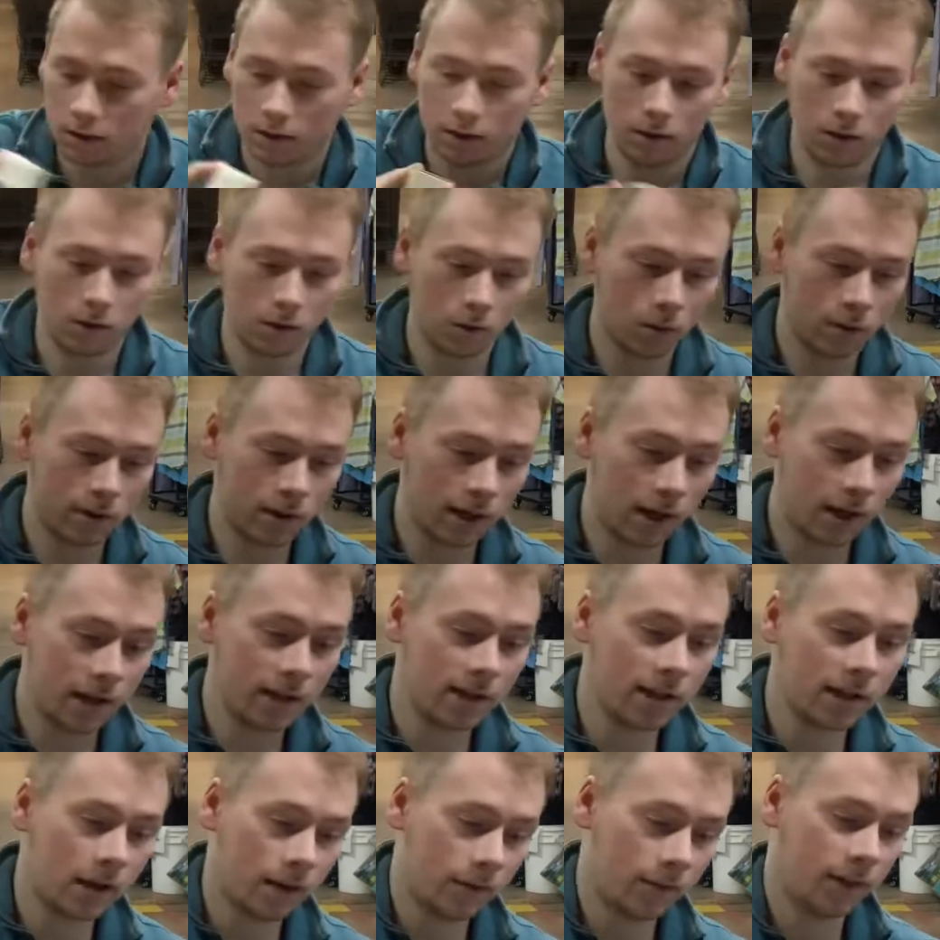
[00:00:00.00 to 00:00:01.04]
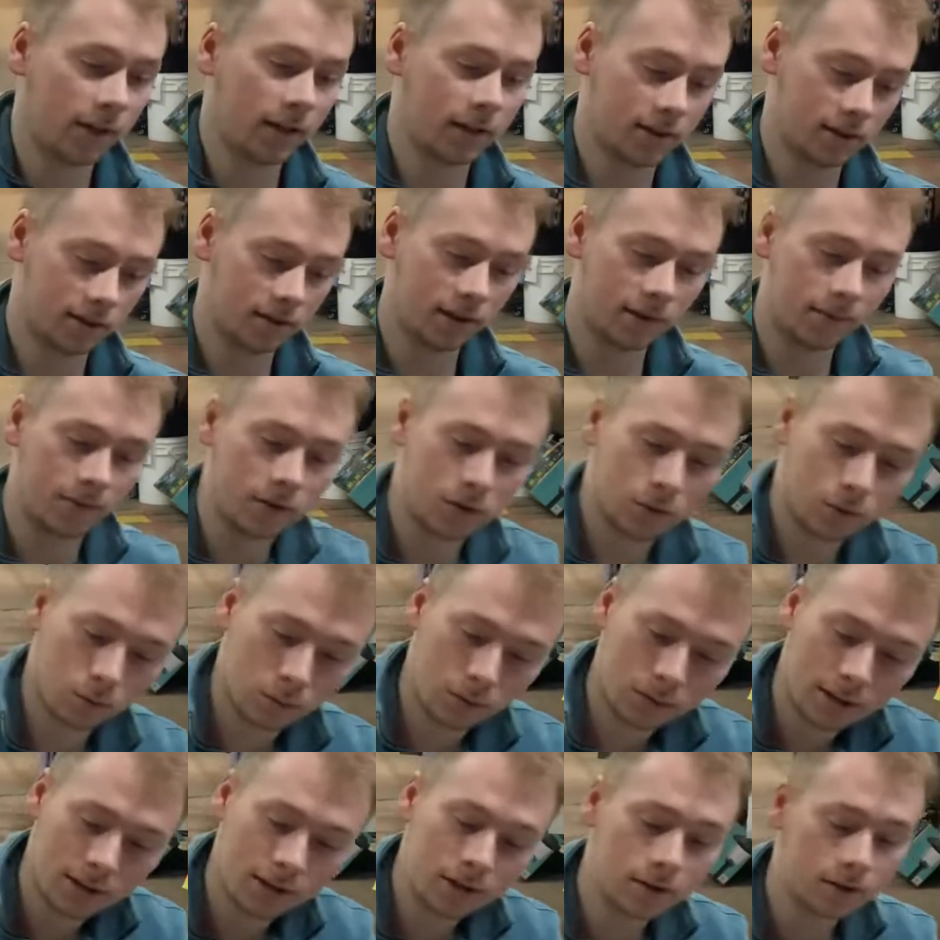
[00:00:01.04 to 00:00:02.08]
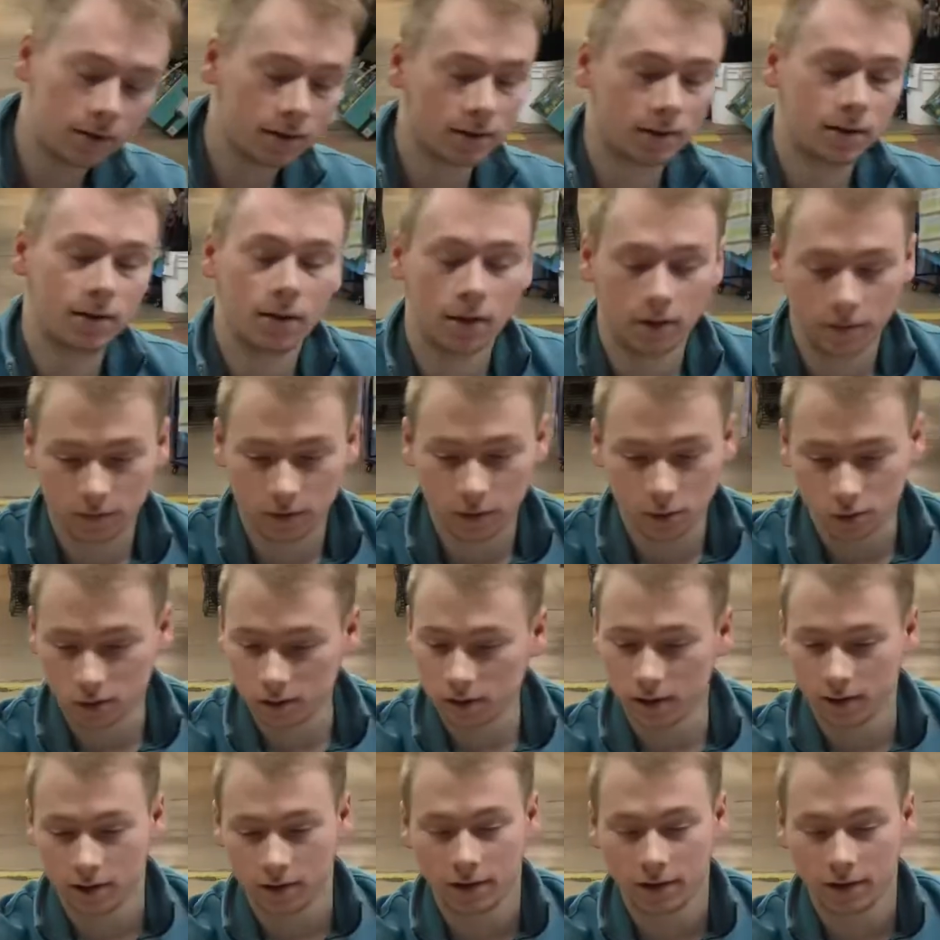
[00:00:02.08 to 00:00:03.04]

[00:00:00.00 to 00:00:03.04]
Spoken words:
Okay, now this stuff is really good stuff usually.